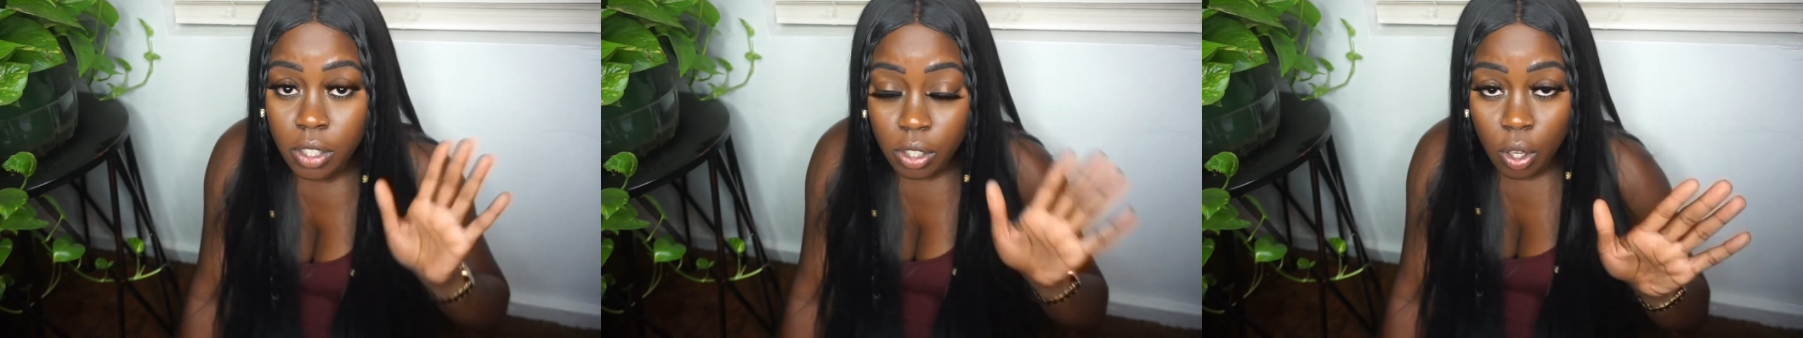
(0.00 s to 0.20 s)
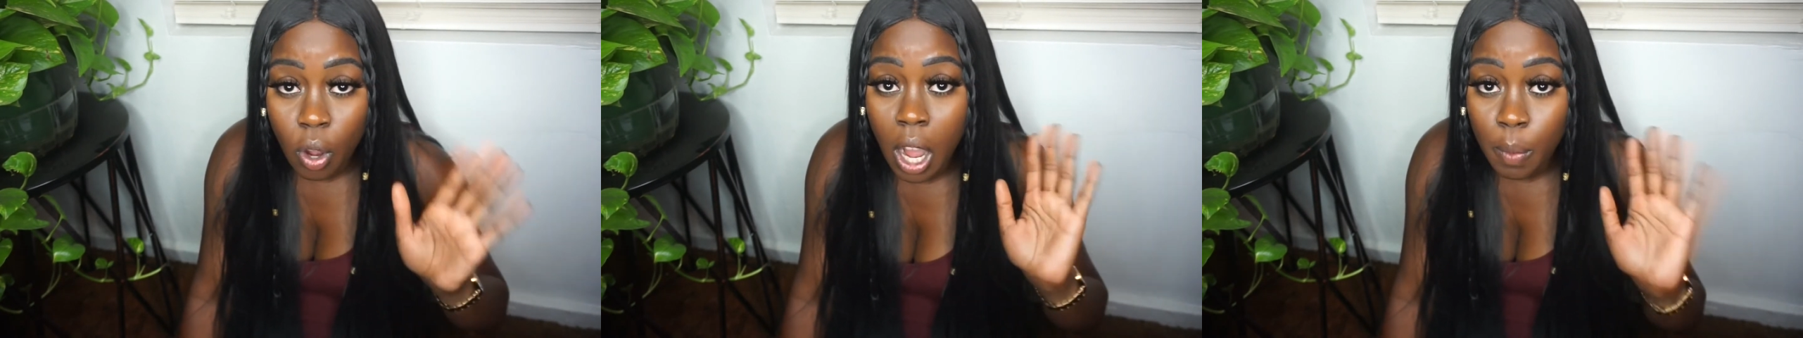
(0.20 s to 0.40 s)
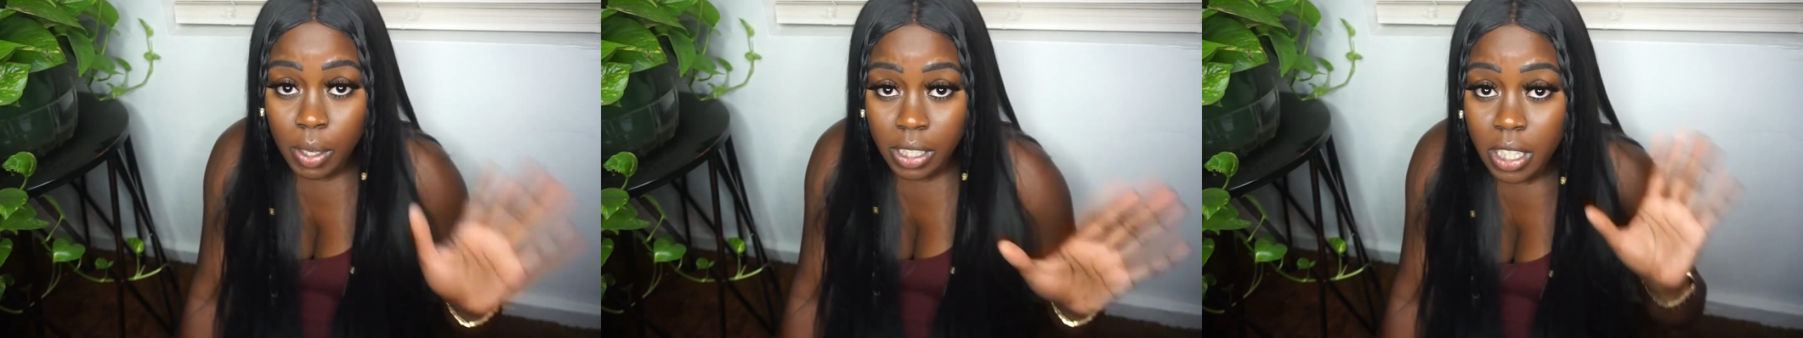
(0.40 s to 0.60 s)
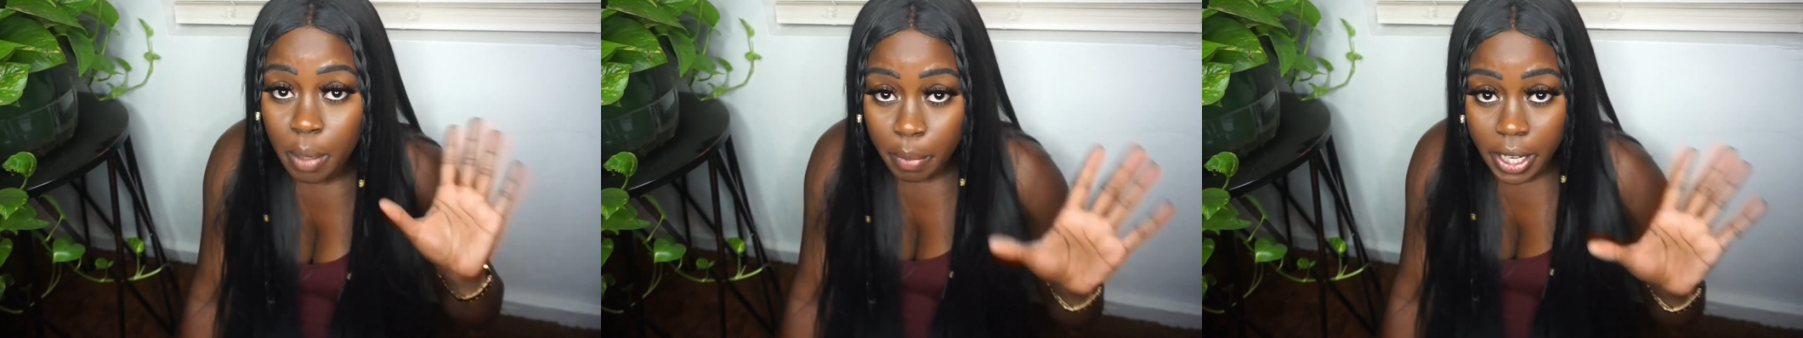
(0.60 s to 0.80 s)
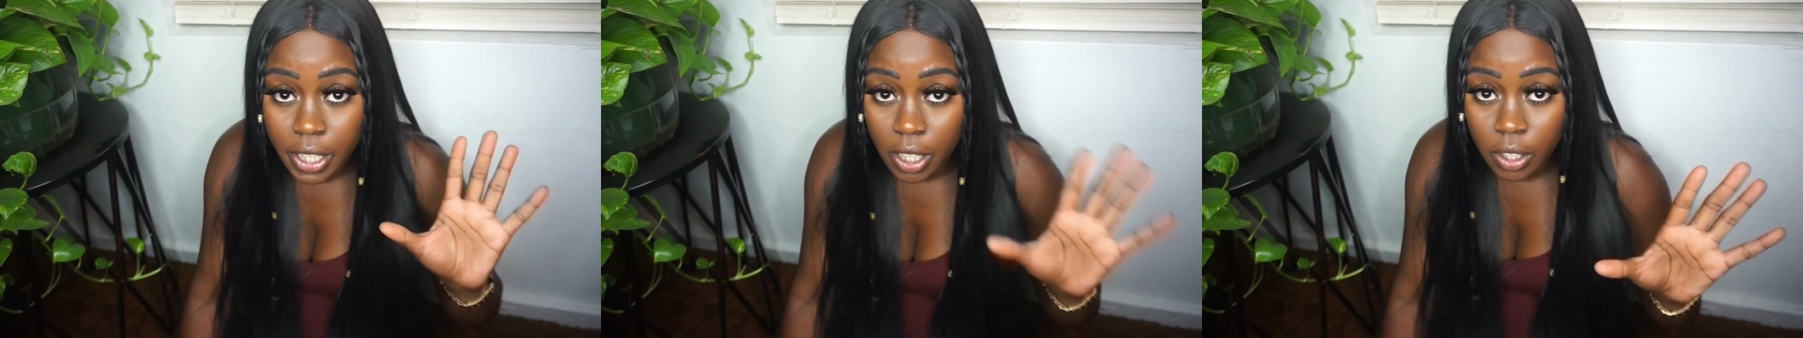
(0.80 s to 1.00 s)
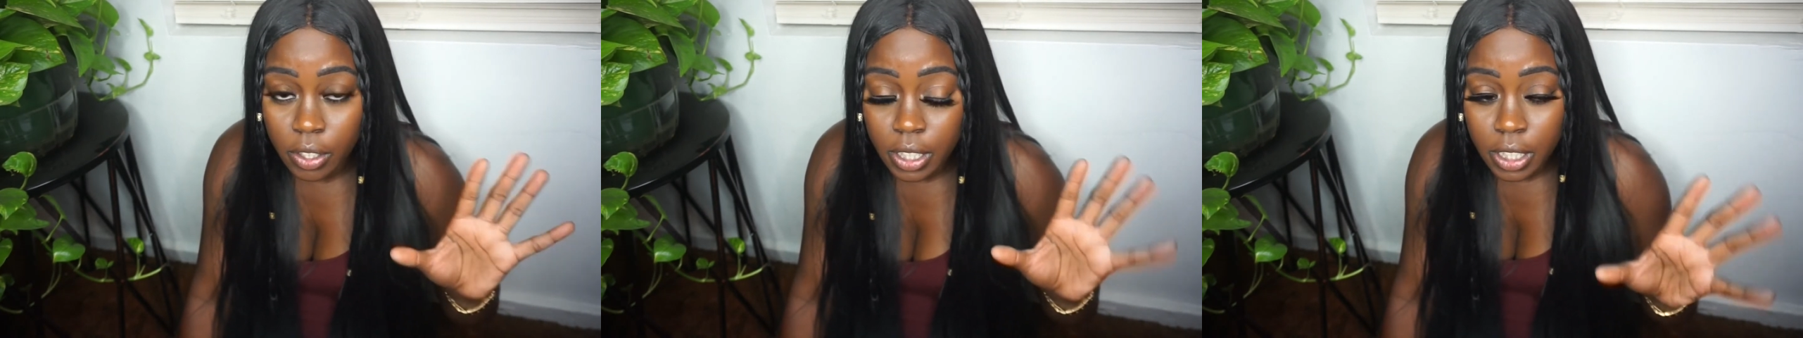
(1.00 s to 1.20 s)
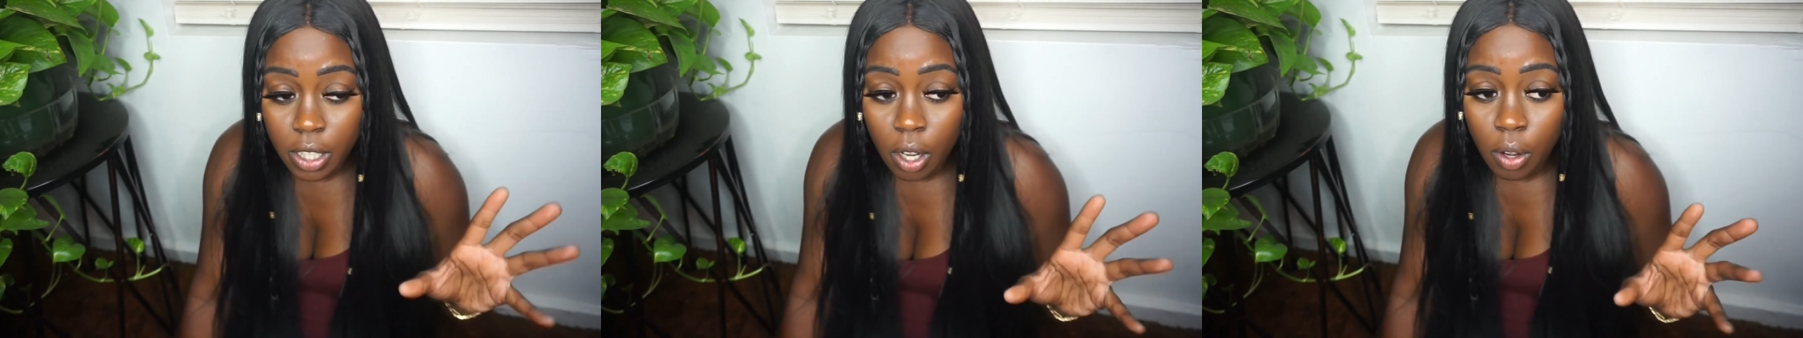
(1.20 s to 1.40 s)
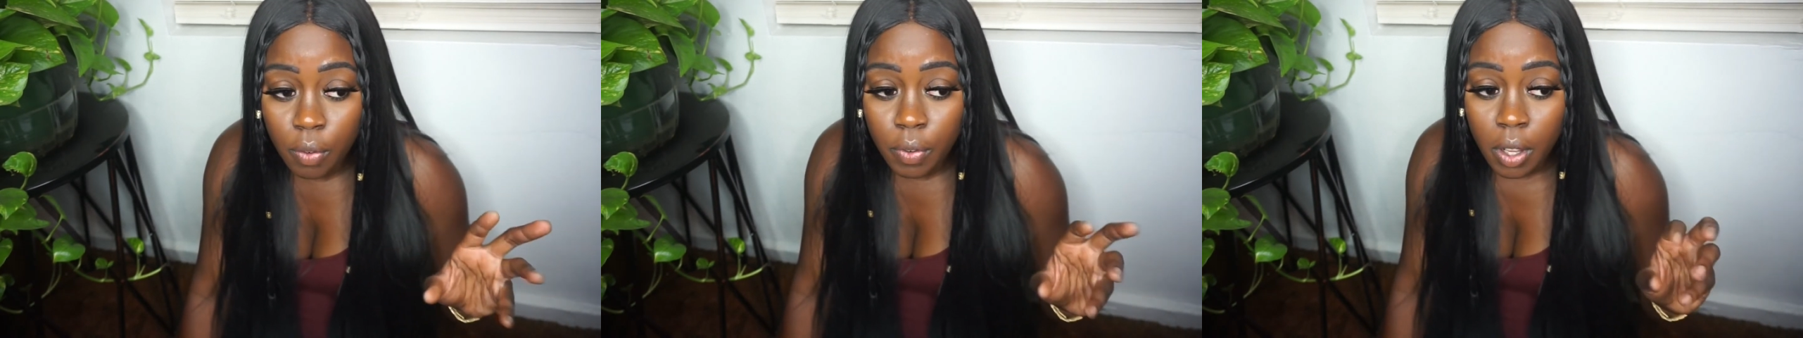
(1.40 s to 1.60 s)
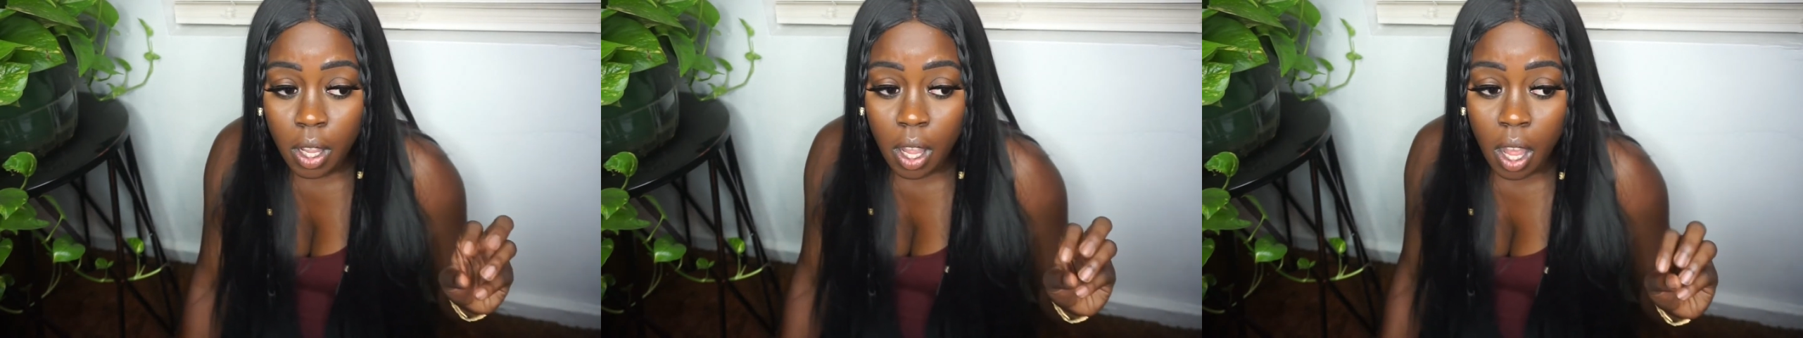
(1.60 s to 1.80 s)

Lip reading: So I would tell my younger self